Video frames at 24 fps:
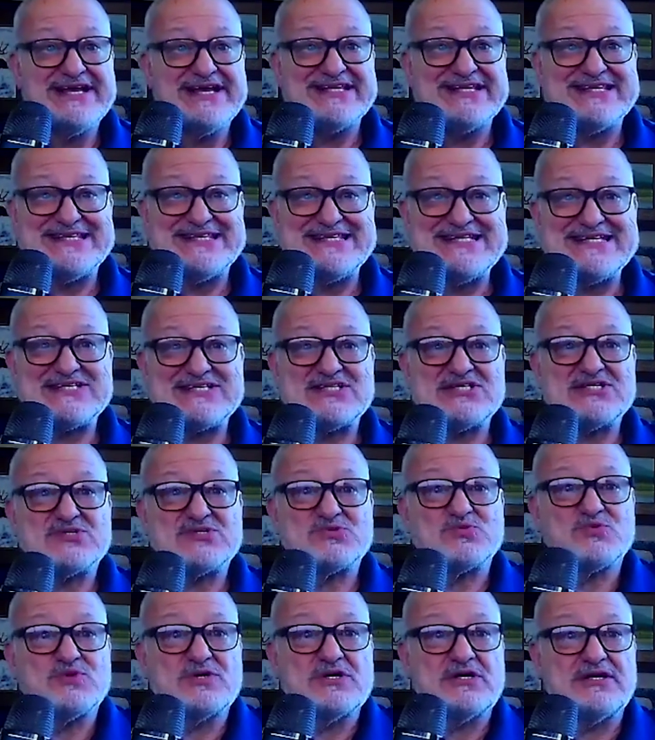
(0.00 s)
This is
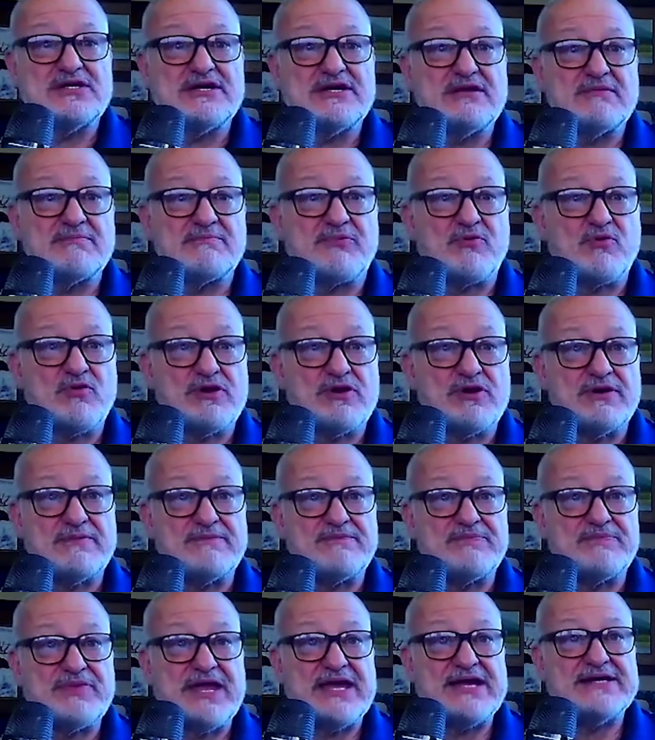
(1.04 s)
really important
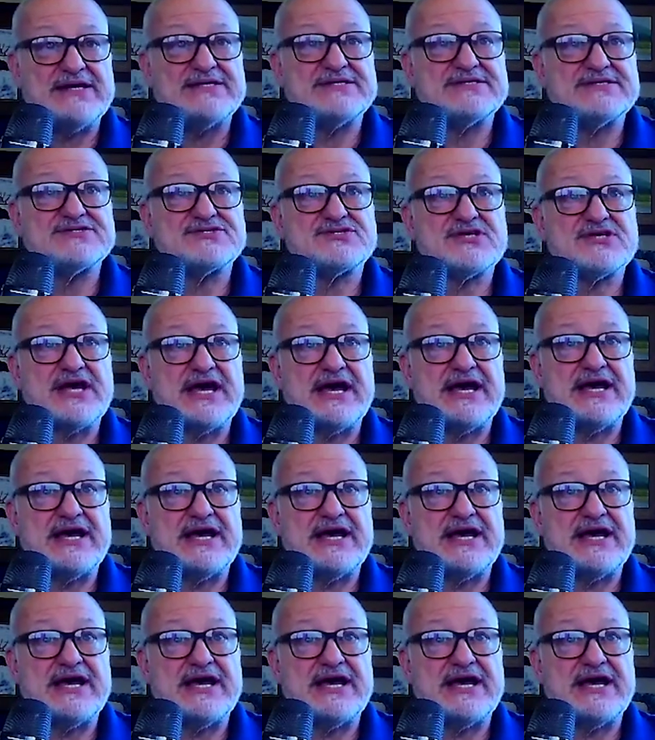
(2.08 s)
as